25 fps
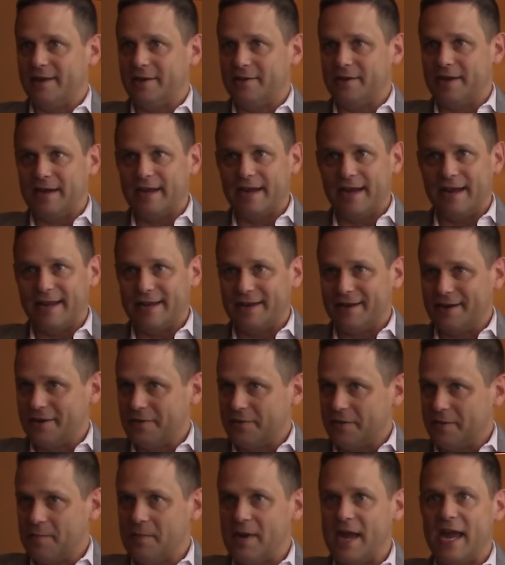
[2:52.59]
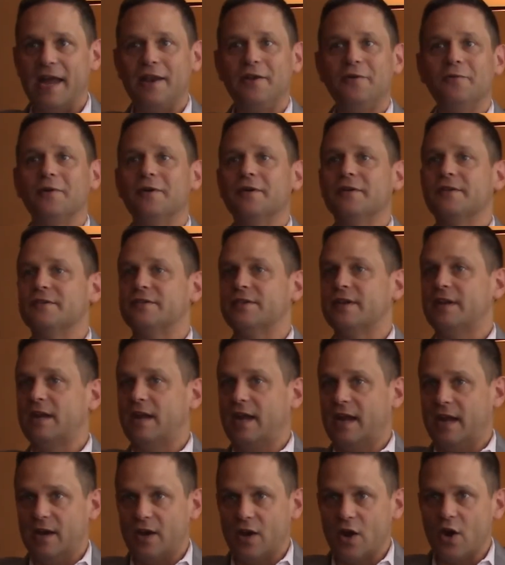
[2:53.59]
You can get, you know, the manuals and,
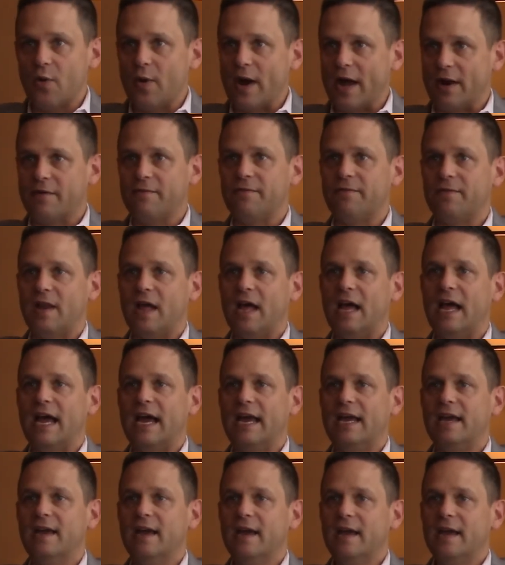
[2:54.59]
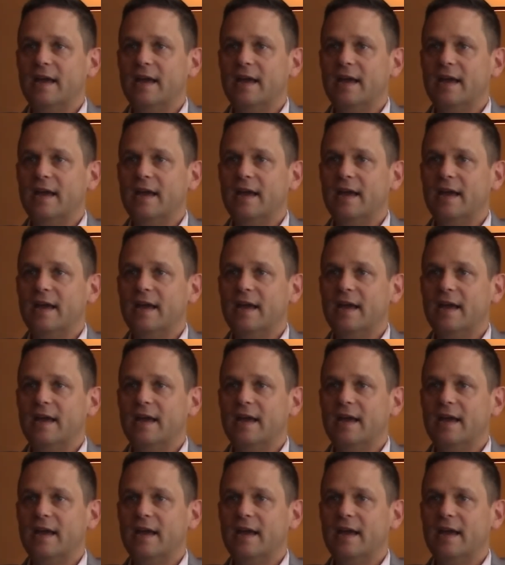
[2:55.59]
and know how to fly,